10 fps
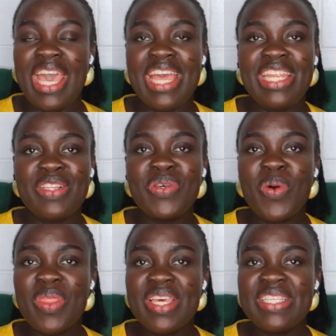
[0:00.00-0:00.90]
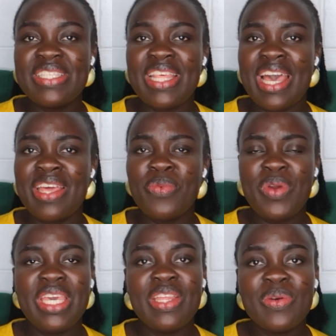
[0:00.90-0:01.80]
And they told us that
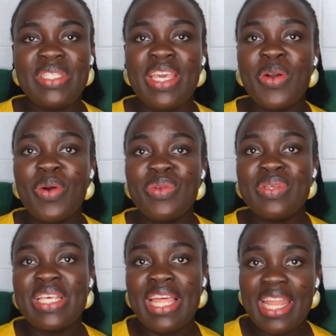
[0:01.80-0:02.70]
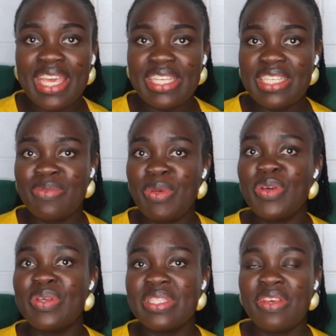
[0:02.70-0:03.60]
we cannot take all those hand luggages
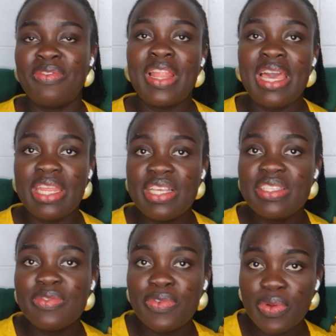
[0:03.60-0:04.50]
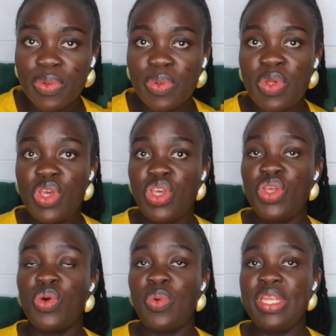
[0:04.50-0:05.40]
because the flight is full.
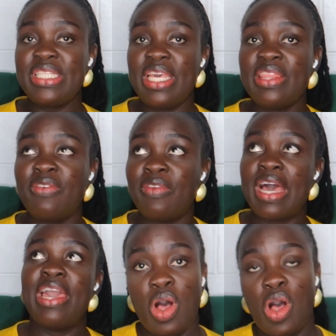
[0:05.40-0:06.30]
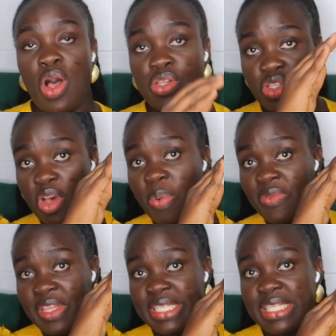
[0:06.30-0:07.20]
You know, when you take the flight, on top
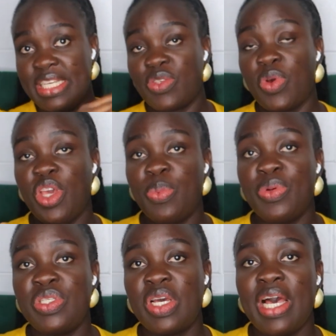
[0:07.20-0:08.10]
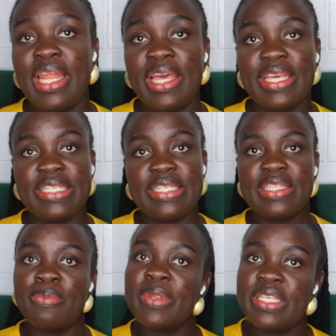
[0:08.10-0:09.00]
of the seat where you put your hand luggages,
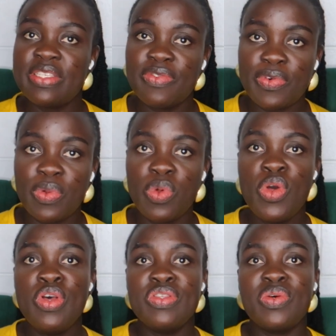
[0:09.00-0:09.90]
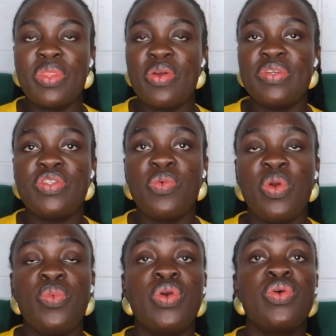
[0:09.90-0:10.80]
the place is full. So there is no
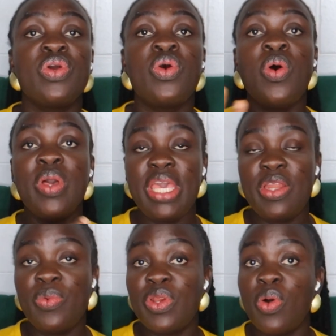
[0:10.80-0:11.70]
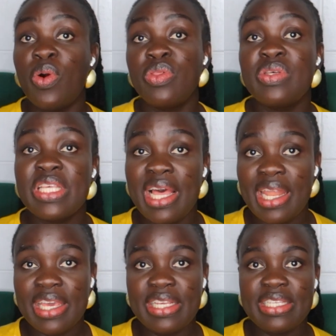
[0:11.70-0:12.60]
way we could go in with all those
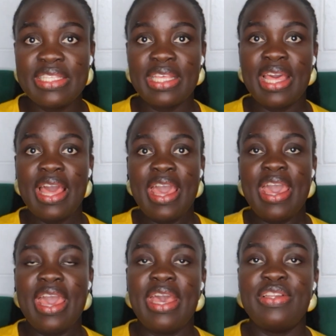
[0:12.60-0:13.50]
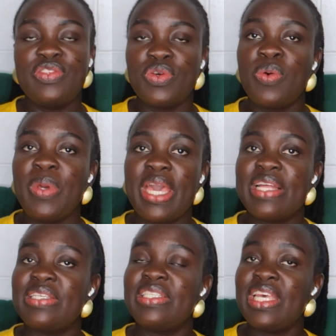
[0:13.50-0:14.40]
hand luggages. And so we
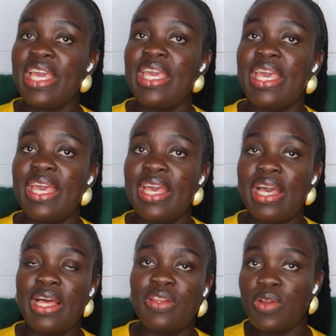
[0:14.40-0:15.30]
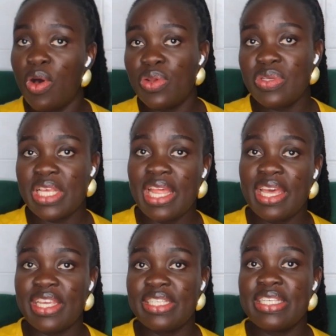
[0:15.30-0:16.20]
had to check all those hand
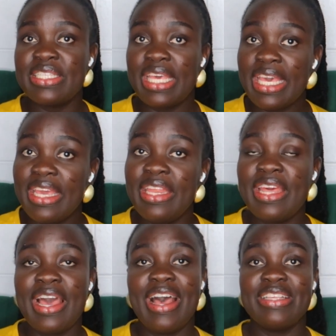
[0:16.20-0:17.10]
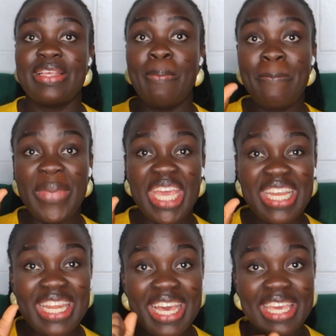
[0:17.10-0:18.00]
luggages in as a
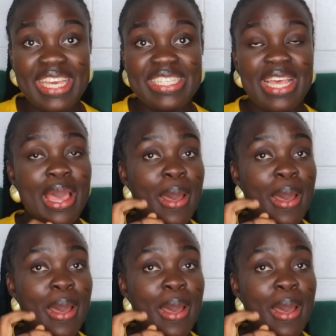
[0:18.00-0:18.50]
main luggage.